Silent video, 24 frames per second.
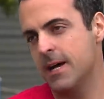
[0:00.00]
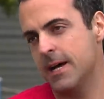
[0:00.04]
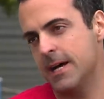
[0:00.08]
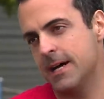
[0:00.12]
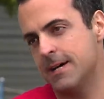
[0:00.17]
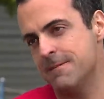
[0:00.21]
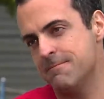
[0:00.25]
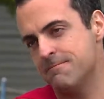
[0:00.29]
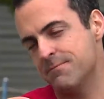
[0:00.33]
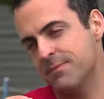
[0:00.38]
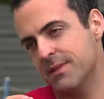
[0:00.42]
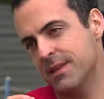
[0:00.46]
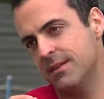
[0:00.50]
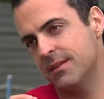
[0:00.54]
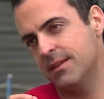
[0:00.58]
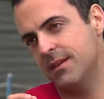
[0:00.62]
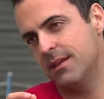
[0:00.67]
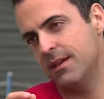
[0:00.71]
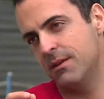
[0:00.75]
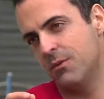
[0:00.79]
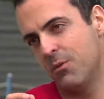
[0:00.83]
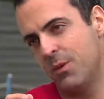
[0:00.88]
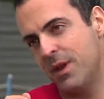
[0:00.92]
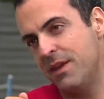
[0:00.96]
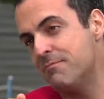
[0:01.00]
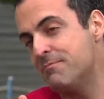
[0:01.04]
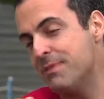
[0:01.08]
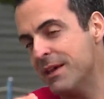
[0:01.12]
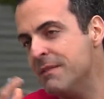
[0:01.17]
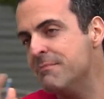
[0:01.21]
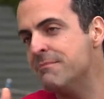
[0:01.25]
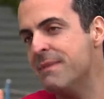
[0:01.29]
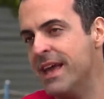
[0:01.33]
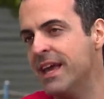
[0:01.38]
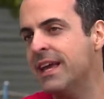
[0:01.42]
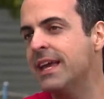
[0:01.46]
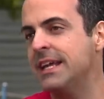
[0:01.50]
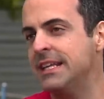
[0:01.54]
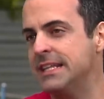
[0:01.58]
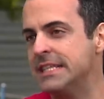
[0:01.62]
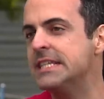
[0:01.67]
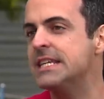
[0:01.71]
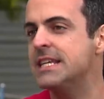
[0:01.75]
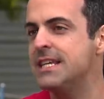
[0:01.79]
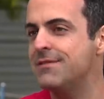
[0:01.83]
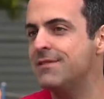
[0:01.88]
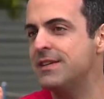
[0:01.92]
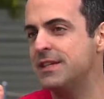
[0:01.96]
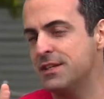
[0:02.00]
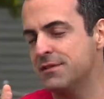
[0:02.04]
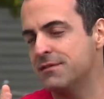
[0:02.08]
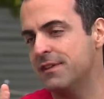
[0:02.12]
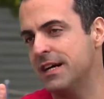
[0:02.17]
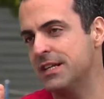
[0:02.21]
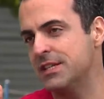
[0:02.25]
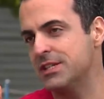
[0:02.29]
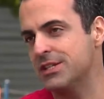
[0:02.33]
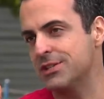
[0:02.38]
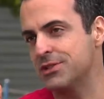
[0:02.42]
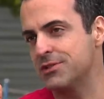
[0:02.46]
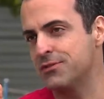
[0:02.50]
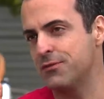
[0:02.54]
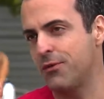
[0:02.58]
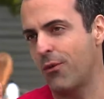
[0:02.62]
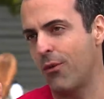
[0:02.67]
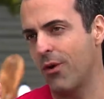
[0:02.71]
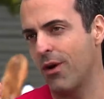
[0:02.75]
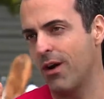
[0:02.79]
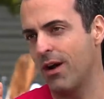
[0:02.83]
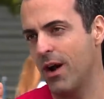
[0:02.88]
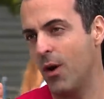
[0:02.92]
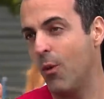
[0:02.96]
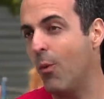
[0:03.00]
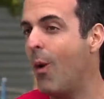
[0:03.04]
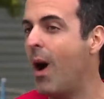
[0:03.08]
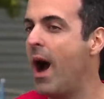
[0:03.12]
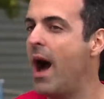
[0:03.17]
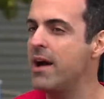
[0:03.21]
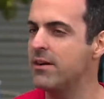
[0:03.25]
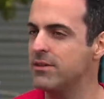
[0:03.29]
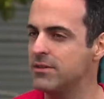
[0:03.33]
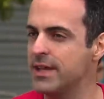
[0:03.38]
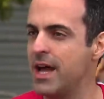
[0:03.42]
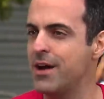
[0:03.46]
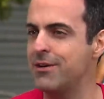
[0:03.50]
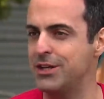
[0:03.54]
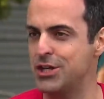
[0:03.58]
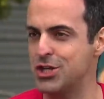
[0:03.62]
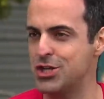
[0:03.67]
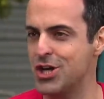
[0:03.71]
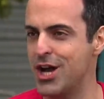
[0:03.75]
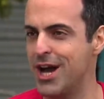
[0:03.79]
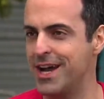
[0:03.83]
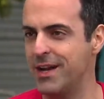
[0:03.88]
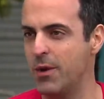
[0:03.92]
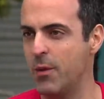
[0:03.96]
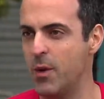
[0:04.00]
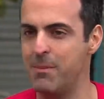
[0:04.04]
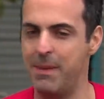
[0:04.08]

Um, We've been making T V devices for a while now in China.